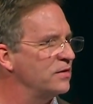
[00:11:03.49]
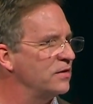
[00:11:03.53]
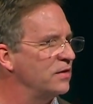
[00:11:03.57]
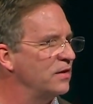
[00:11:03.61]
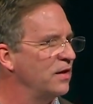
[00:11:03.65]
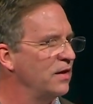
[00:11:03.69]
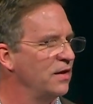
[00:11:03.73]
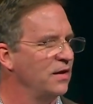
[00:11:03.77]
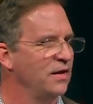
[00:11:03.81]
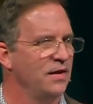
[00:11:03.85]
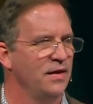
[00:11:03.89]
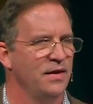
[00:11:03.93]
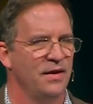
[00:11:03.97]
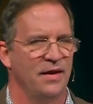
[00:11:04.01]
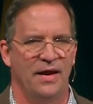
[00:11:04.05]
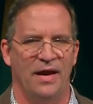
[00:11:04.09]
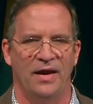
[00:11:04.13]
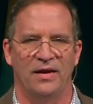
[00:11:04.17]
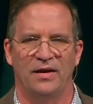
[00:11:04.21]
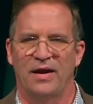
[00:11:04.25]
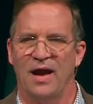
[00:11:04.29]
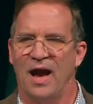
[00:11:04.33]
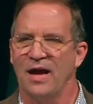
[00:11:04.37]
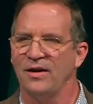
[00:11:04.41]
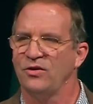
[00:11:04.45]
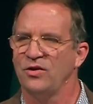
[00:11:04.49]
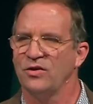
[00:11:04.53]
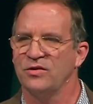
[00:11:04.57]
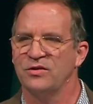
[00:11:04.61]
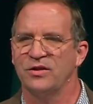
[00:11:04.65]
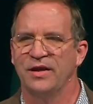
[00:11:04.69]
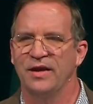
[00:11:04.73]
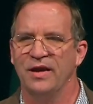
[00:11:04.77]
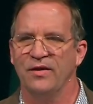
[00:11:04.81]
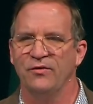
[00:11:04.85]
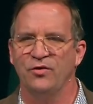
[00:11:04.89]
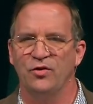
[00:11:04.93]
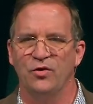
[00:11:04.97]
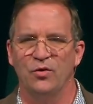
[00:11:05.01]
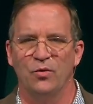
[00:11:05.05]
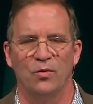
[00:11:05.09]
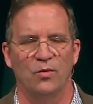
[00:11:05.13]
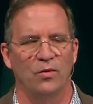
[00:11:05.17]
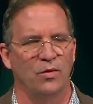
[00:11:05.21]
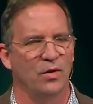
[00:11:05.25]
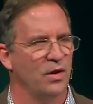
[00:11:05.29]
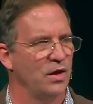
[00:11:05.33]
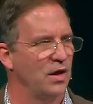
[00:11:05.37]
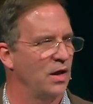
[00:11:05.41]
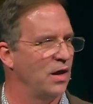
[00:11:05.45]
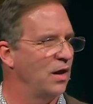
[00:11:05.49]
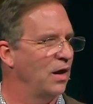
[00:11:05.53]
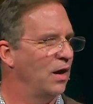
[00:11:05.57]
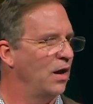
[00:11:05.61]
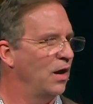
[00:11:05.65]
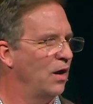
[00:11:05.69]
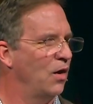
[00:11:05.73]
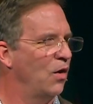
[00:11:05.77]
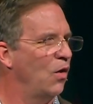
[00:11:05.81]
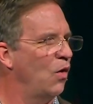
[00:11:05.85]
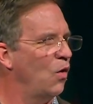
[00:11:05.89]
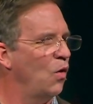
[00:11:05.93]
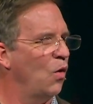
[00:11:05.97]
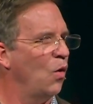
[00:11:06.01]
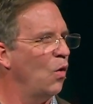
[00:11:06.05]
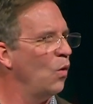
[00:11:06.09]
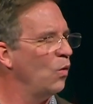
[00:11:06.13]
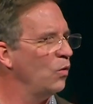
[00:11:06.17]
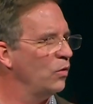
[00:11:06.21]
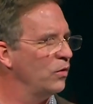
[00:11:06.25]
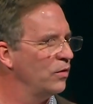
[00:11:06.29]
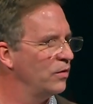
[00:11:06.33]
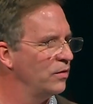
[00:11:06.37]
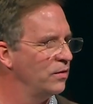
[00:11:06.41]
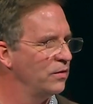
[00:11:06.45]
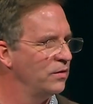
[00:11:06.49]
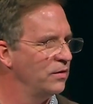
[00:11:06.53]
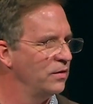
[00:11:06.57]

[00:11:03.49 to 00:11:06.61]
and God just gives you a whole